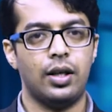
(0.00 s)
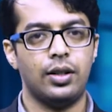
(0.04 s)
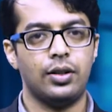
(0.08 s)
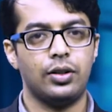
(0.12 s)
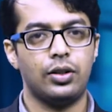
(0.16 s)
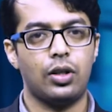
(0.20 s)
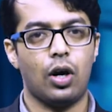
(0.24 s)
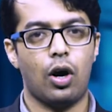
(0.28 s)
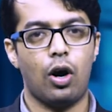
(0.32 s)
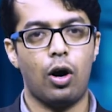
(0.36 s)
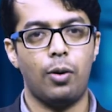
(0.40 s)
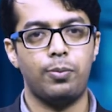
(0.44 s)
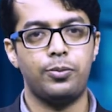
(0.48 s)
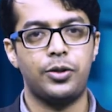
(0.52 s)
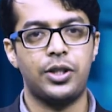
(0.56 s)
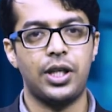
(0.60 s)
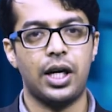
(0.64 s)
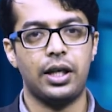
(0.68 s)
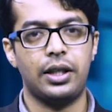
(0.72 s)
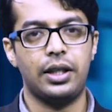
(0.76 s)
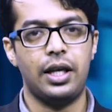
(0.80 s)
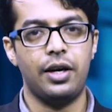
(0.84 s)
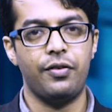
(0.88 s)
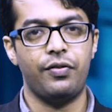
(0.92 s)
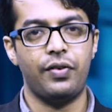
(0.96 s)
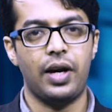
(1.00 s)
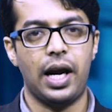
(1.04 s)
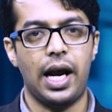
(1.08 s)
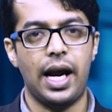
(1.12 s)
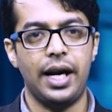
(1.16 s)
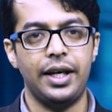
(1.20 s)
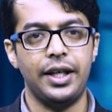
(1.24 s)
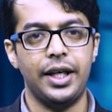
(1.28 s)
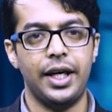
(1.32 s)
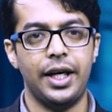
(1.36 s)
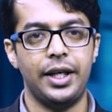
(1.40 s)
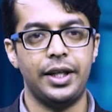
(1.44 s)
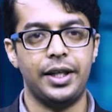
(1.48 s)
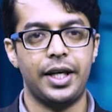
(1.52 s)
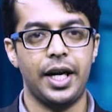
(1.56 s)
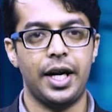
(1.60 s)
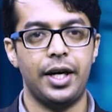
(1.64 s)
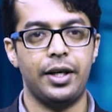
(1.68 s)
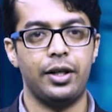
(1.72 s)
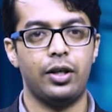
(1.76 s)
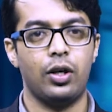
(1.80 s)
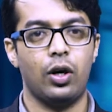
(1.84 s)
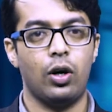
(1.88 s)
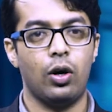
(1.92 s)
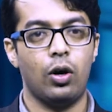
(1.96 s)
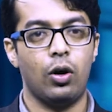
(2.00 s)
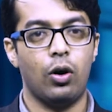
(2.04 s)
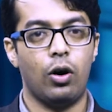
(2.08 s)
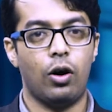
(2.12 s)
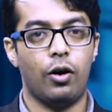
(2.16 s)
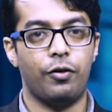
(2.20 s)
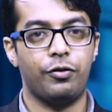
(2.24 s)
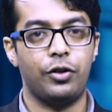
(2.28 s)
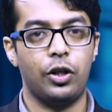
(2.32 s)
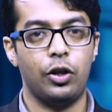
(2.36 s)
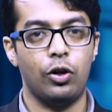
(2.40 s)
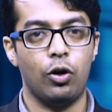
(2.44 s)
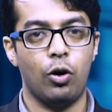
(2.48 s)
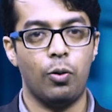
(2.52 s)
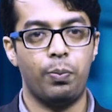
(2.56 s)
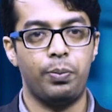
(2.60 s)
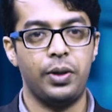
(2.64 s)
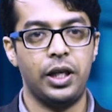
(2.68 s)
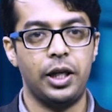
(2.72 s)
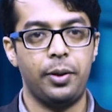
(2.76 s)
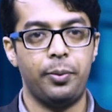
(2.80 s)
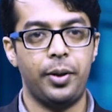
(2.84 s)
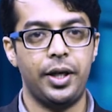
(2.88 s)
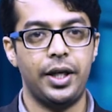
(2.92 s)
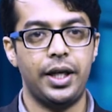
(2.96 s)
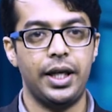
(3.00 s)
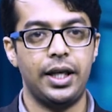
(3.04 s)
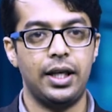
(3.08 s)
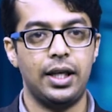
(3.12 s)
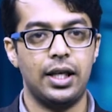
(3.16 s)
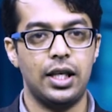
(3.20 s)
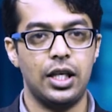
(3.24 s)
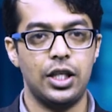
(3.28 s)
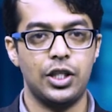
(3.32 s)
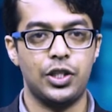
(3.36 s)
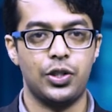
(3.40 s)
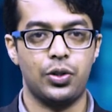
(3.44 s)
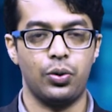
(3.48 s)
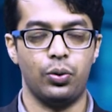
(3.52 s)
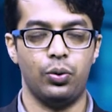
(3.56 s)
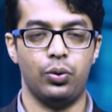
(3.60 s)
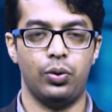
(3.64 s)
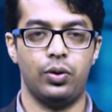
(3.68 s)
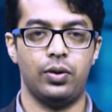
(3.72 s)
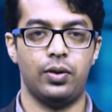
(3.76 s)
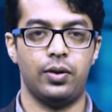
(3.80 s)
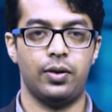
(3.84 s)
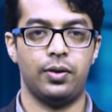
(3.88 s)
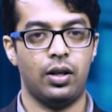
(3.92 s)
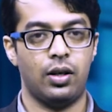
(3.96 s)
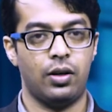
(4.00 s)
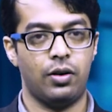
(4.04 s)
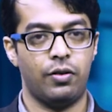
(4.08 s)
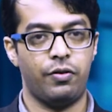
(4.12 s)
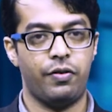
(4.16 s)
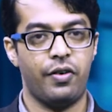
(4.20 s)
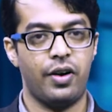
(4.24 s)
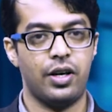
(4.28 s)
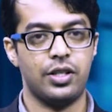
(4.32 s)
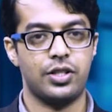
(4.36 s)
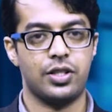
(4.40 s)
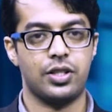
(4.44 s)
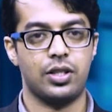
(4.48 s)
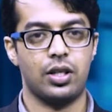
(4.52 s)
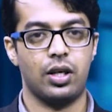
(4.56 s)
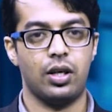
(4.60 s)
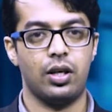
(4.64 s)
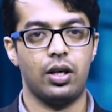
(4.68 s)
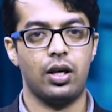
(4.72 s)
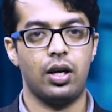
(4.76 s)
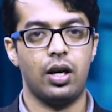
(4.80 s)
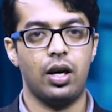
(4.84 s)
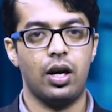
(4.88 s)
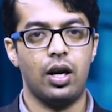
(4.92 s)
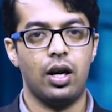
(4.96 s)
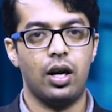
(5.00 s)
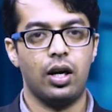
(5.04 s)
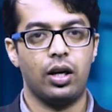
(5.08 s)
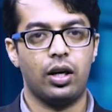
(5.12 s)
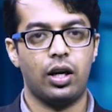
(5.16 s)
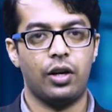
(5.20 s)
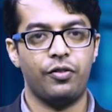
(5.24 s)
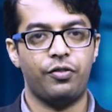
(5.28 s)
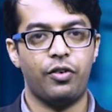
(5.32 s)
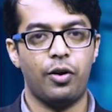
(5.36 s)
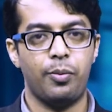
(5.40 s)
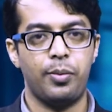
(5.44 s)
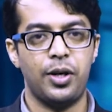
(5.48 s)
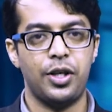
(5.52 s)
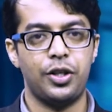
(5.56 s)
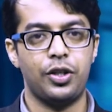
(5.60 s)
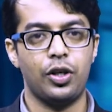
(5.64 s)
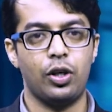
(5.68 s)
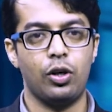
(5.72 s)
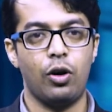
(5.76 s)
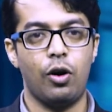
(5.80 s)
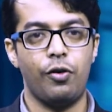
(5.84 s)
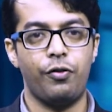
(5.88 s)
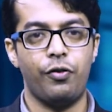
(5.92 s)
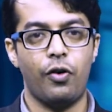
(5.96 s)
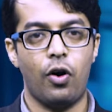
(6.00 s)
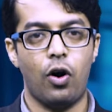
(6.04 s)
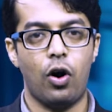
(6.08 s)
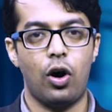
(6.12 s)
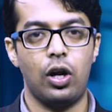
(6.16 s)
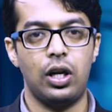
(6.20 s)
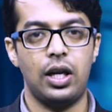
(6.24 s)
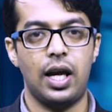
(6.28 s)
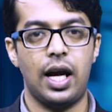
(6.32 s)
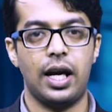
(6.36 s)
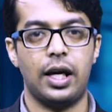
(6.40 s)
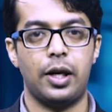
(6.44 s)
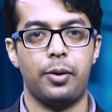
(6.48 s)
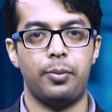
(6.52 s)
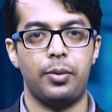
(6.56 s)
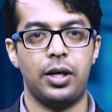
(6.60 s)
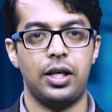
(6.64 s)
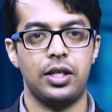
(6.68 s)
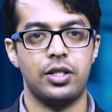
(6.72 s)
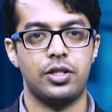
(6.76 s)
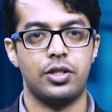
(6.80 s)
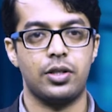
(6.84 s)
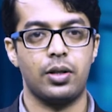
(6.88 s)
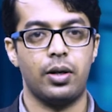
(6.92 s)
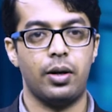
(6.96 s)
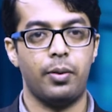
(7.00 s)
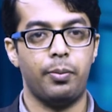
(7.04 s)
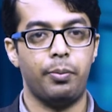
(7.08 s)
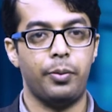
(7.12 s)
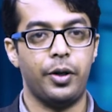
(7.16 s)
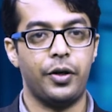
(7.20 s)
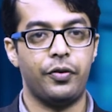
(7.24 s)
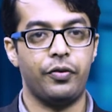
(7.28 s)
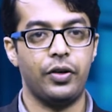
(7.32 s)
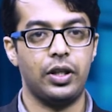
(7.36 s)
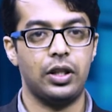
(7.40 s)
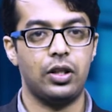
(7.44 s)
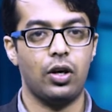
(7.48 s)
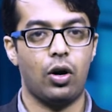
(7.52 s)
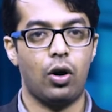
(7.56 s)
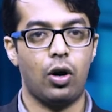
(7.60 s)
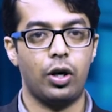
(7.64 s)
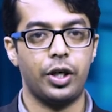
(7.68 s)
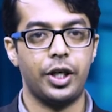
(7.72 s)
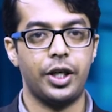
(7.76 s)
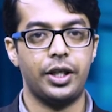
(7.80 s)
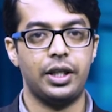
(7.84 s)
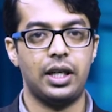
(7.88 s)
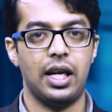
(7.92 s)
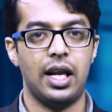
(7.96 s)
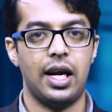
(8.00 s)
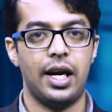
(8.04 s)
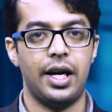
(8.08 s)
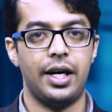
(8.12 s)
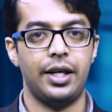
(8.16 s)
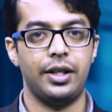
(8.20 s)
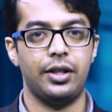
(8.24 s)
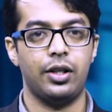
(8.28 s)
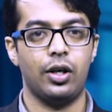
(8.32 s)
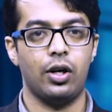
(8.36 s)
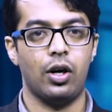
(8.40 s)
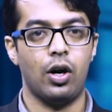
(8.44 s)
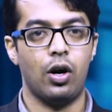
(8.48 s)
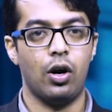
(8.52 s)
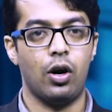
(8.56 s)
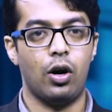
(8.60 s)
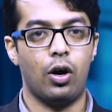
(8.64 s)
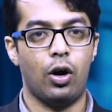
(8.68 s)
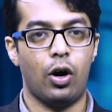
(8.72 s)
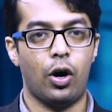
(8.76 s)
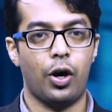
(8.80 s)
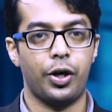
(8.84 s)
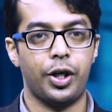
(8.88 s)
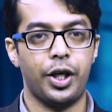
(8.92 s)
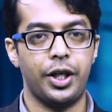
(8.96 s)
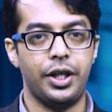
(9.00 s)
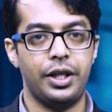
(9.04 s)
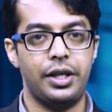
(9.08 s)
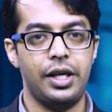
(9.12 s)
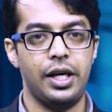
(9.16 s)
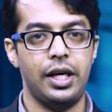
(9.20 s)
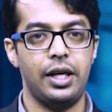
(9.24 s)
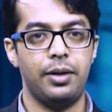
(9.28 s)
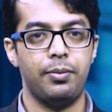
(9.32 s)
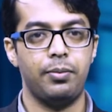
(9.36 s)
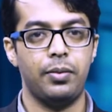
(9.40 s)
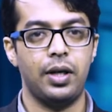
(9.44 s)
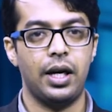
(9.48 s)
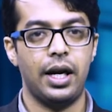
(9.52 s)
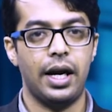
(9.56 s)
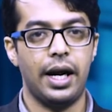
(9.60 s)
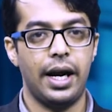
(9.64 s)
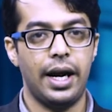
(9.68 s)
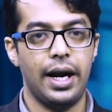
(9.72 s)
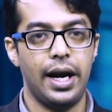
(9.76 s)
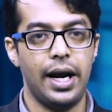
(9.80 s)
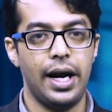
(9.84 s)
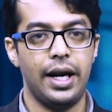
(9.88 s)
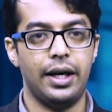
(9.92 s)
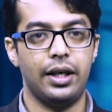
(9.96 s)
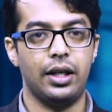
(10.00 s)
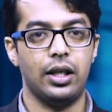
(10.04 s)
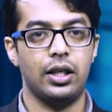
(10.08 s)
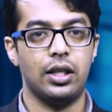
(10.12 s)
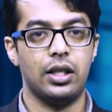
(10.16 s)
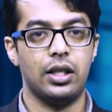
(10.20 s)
The objective and intent of the opening meeting is to: First, confirmation of all agreements between the audit client, audit team, and